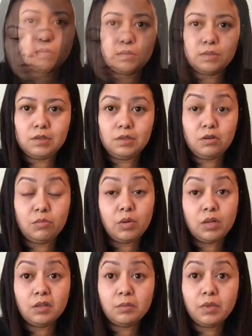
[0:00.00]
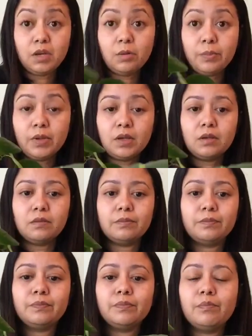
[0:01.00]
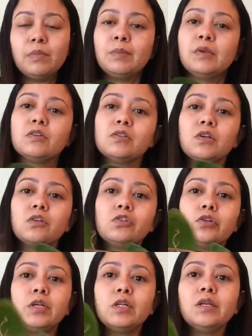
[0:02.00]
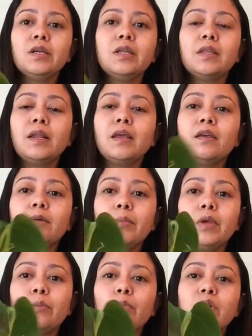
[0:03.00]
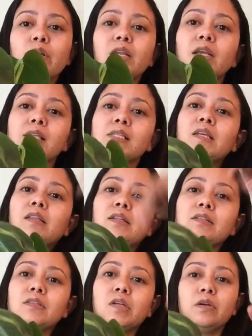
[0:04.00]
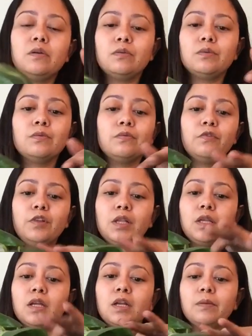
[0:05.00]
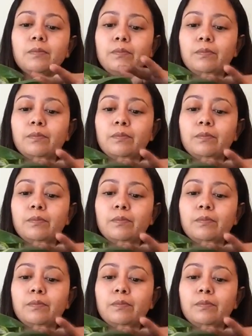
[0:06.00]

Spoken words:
It's a little balled up there, but maybe I'll start trailing and then I could make more cuttings and then start filling it up.